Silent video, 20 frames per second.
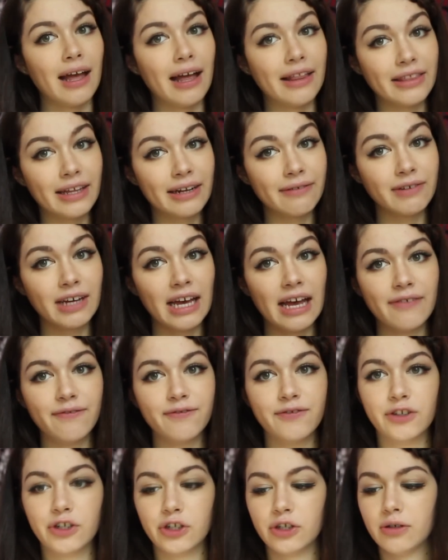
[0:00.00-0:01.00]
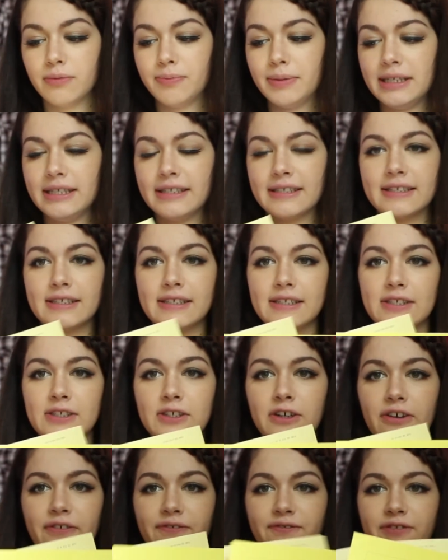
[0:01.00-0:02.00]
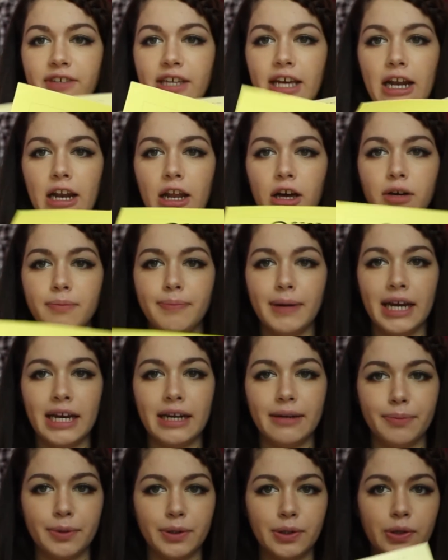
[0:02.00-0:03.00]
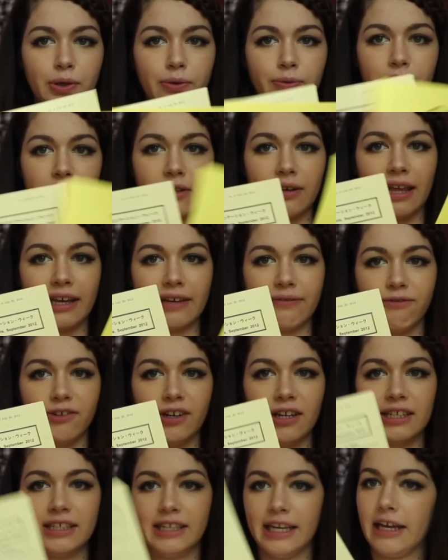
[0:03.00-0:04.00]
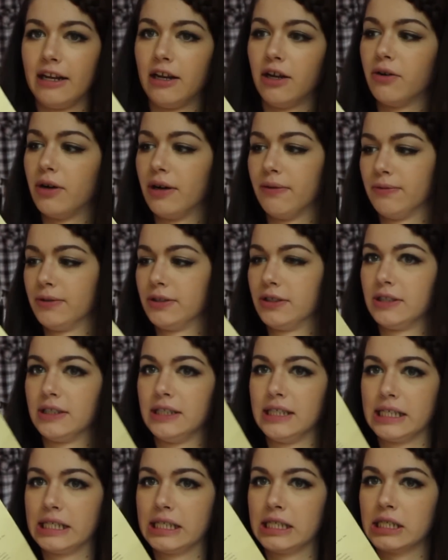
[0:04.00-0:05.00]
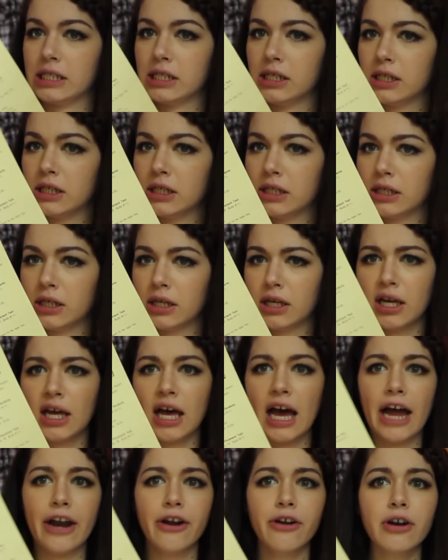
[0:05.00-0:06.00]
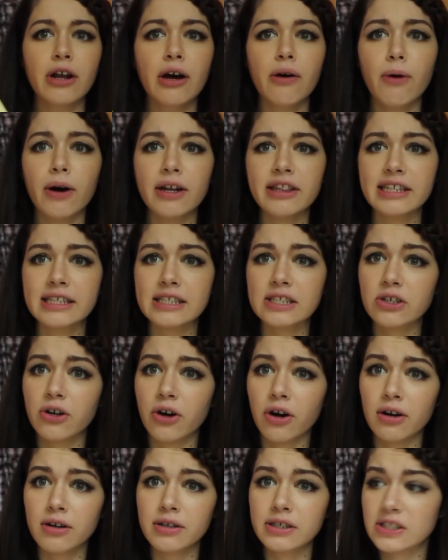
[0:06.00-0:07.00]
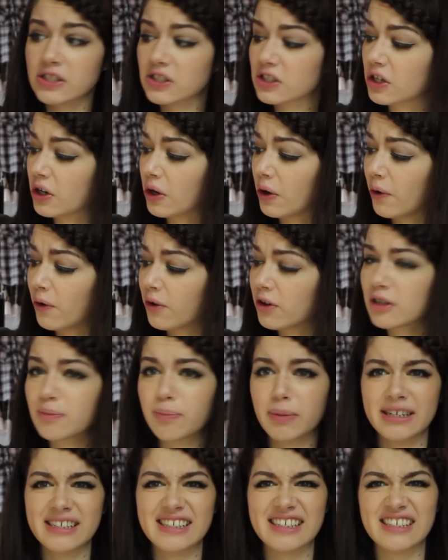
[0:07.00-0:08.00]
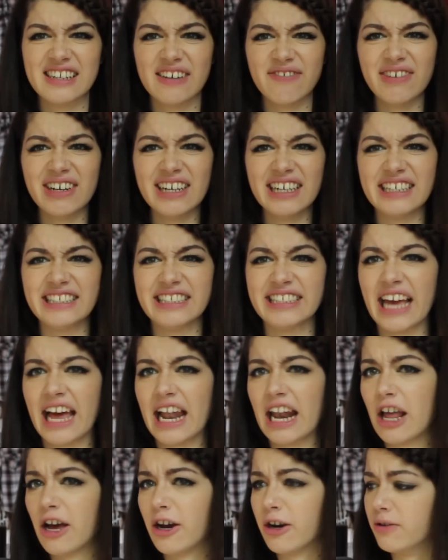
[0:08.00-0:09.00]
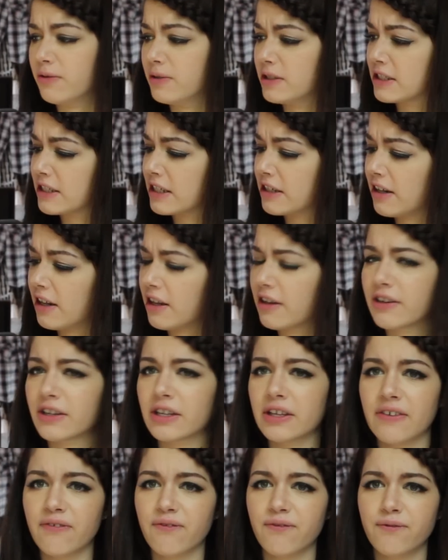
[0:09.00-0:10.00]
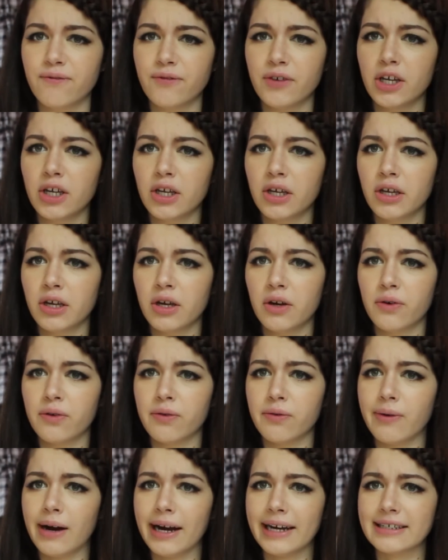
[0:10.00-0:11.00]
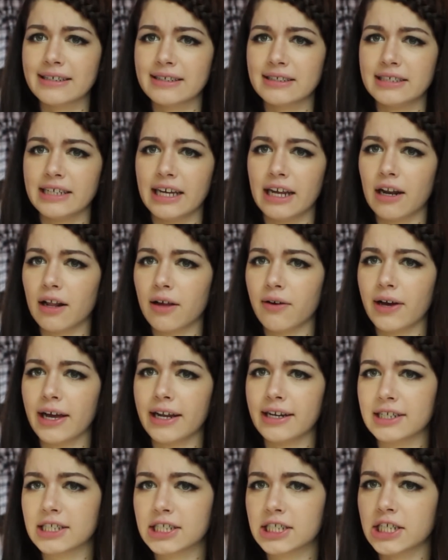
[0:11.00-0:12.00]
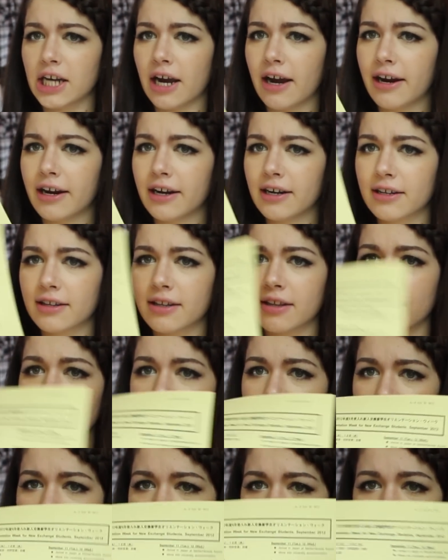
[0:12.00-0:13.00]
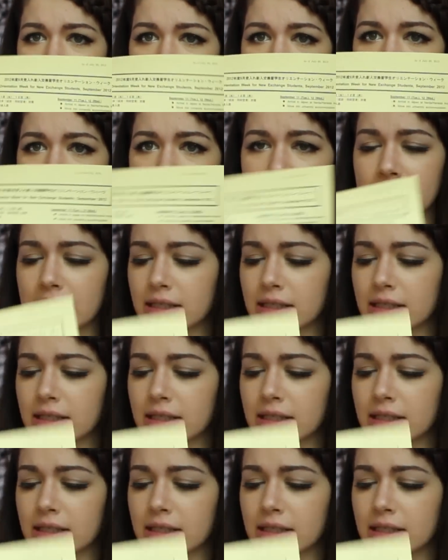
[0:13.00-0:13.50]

And then we have 2 pieces of yellow paper, or one like really yellow and one this... I don't know what this color is called, but it's not really yellow. It's kind of like if white and yellow had a child, and it's this.